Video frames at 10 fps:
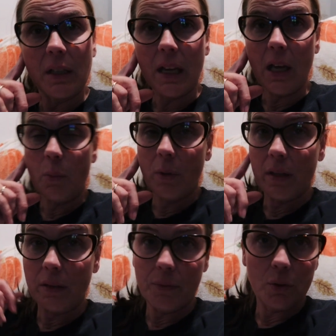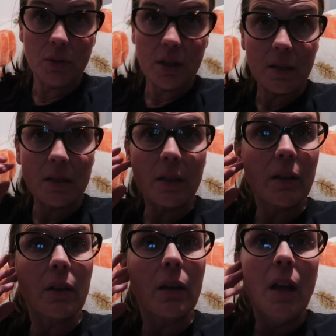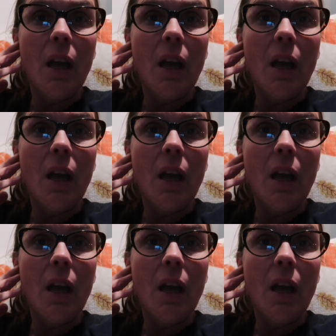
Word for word: right now with a full-size litter.